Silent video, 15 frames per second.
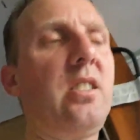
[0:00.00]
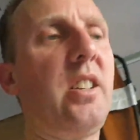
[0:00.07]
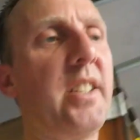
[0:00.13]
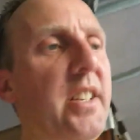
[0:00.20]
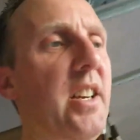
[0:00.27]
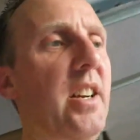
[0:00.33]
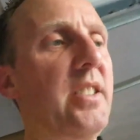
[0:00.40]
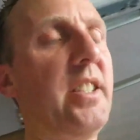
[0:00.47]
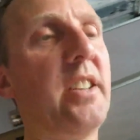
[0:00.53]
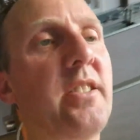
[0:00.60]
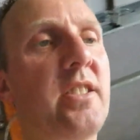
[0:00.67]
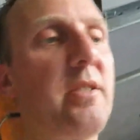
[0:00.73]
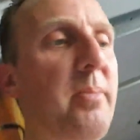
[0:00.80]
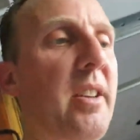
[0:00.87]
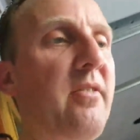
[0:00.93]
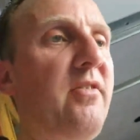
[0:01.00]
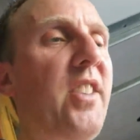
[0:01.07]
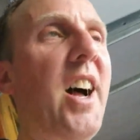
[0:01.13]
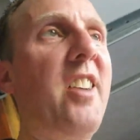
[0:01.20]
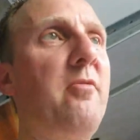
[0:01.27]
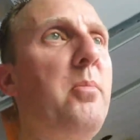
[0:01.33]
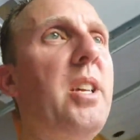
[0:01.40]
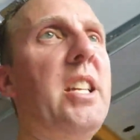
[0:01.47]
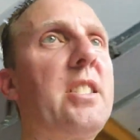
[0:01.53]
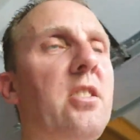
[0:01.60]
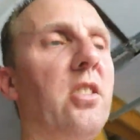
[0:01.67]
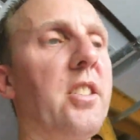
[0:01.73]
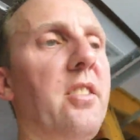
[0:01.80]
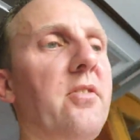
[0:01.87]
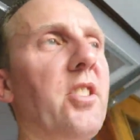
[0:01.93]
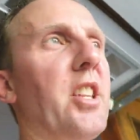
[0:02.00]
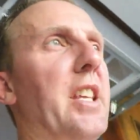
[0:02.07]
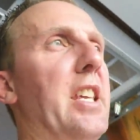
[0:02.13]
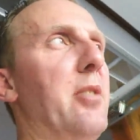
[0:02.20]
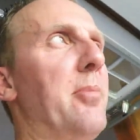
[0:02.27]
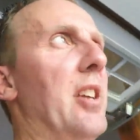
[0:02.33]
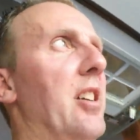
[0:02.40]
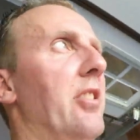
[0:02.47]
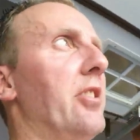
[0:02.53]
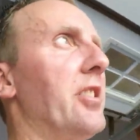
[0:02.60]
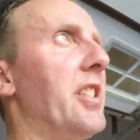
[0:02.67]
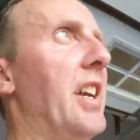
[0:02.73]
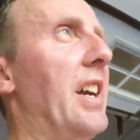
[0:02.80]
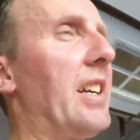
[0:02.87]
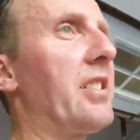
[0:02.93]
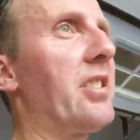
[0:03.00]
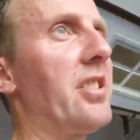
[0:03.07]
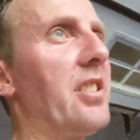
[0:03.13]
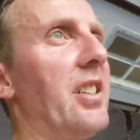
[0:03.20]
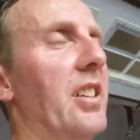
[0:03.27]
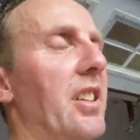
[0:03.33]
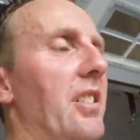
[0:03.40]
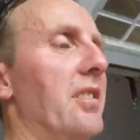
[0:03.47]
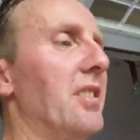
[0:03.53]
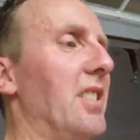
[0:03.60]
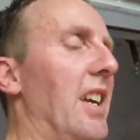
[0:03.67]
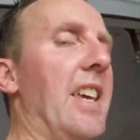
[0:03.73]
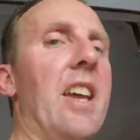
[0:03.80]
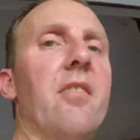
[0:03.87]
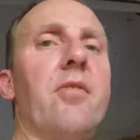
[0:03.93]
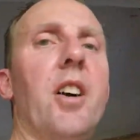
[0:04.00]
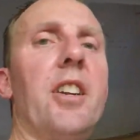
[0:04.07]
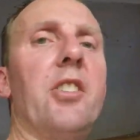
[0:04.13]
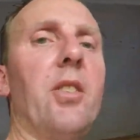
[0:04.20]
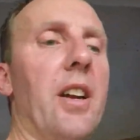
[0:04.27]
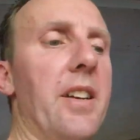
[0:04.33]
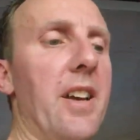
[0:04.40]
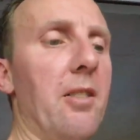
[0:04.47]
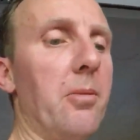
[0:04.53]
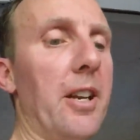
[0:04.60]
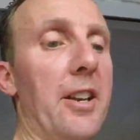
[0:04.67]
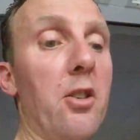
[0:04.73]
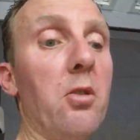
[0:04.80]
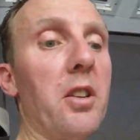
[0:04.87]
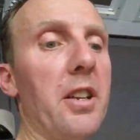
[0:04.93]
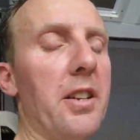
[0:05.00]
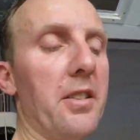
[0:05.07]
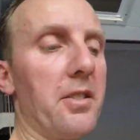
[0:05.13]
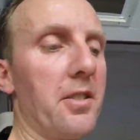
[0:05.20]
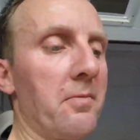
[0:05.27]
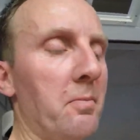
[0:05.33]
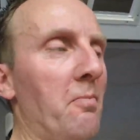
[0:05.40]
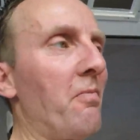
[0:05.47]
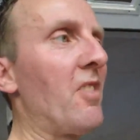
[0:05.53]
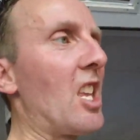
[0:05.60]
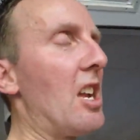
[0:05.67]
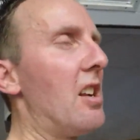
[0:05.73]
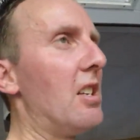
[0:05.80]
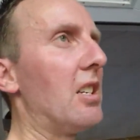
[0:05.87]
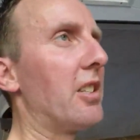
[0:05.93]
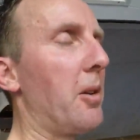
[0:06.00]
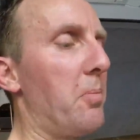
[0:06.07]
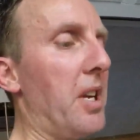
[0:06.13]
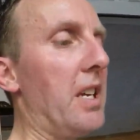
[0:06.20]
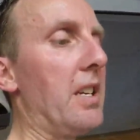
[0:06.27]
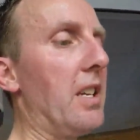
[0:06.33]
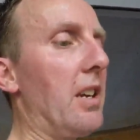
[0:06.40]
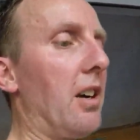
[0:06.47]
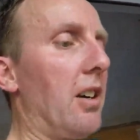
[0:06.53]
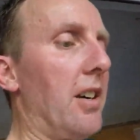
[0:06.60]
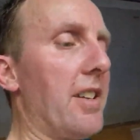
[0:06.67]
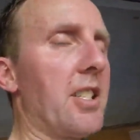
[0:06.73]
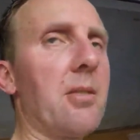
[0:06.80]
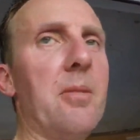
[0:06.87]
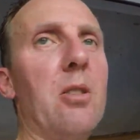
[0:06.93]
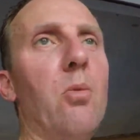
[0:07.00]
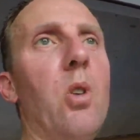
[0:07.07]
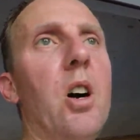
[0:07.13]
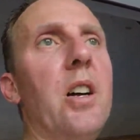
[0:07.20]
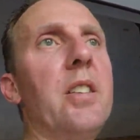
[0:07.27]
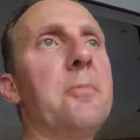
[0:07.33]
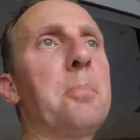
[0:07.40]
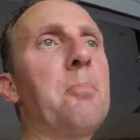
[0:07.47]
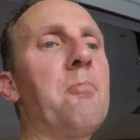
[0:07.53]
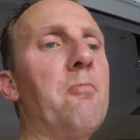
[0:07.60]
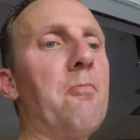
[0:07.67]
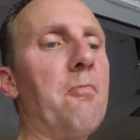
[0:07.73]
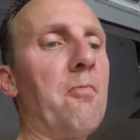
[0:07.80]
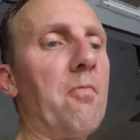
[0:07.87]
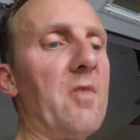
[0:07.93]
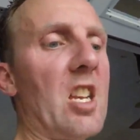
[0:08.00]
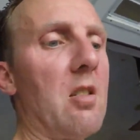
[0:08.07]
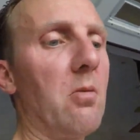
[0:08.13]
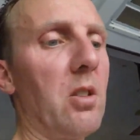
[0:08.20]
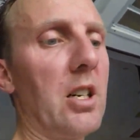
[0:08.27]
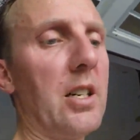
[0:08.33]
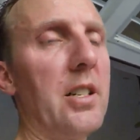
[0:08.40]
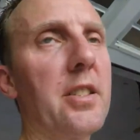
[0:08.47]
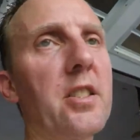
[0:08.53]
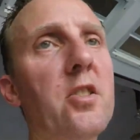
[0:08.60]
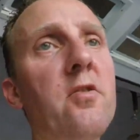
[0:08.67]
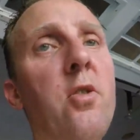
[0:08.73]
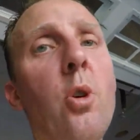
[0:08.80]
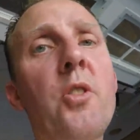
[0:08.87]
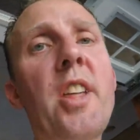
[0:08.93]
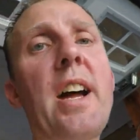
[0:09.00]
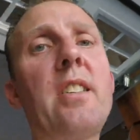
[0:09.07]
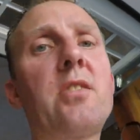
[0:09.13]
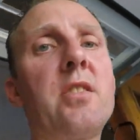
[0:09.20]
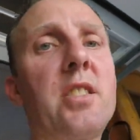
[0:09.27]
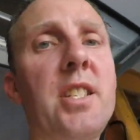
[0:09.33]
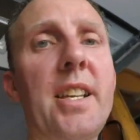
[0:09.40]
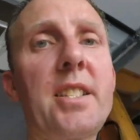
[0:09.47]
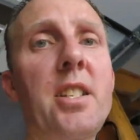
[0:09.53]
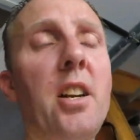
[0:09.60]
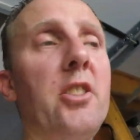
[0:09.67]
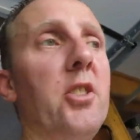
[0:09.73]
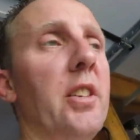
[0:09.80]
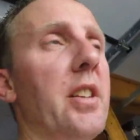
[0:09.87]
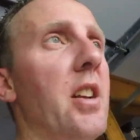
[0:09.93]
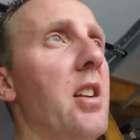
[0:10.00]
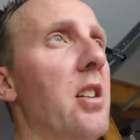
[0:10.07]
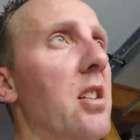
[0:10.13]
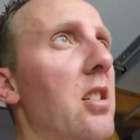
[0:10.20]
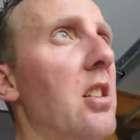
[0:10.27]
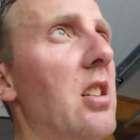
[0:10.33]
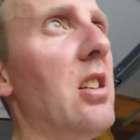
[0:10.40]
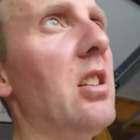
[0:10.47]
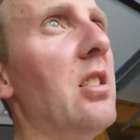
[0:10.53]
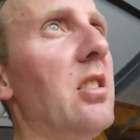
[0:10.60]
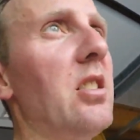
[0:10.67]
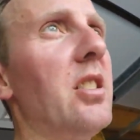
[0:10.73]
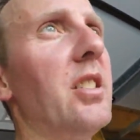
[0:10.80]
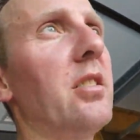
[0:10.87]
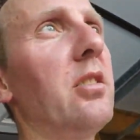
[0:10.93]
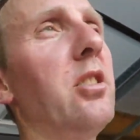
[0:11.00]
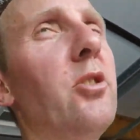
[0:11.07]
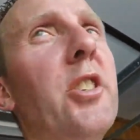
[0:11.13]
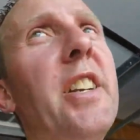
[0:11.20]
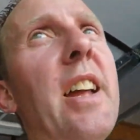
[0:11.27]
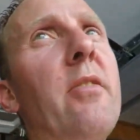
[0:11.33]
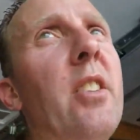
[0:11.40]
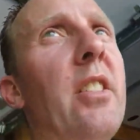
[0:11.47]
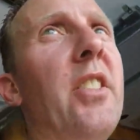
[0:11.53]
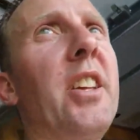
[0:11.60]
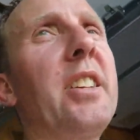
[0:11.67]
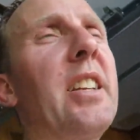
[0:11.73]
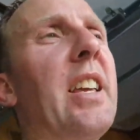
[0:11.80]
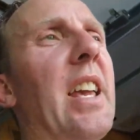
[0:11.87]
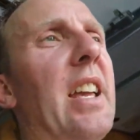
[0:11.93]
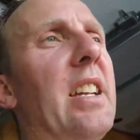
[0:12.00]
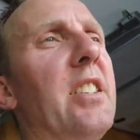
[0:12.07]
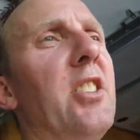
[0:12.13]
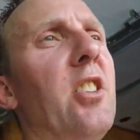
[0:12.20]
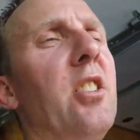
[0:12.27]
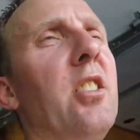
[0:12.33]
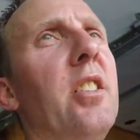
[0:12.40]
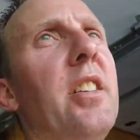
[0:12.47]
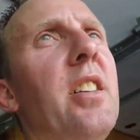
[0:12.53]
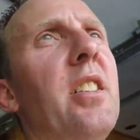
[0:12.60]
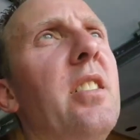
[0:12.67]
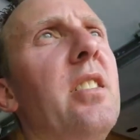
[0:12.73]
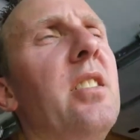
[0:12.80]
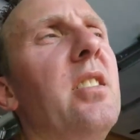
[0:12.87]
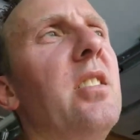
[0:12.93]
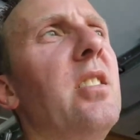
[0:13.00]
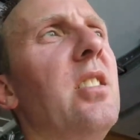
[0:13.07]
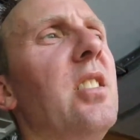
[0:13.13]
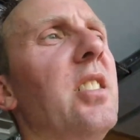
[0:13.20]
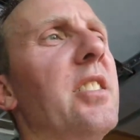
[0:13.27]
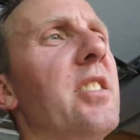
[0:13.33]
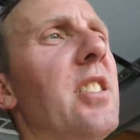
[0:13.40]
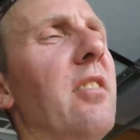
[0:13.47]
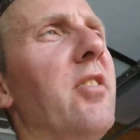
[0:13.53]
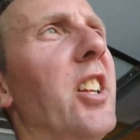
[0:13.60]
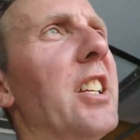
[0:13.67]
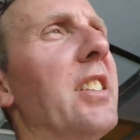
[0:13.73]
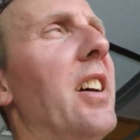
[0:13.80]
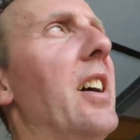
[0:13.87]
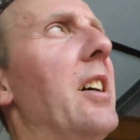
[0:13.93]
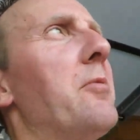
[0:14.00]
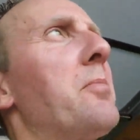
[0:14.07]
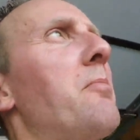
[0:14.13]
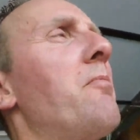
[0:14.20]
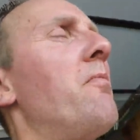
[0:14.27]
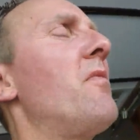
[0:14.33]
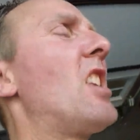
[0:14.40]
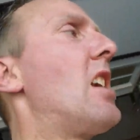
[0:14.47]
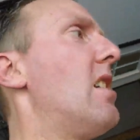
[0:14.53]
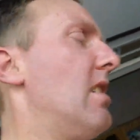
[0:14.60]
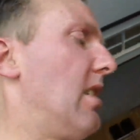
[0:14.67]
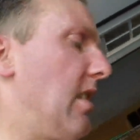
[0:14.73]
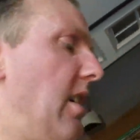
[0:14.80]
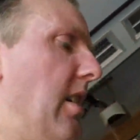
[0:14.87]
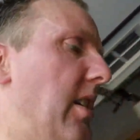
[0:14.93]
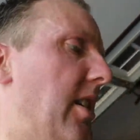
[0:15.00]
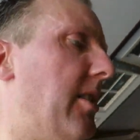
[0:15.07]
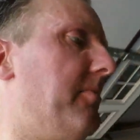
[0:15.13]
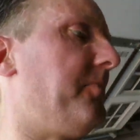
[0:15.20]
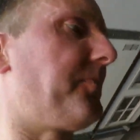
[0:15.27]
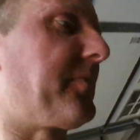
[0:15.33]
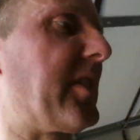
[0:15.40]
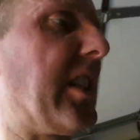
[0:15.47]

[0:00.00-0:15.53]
All right, guys, I just spent five minutes looking for the email or text, and I can't find it right now, but I know what it is. The PDR estimate one was 4,600. Included everything again, the hood and stuff like that. Um,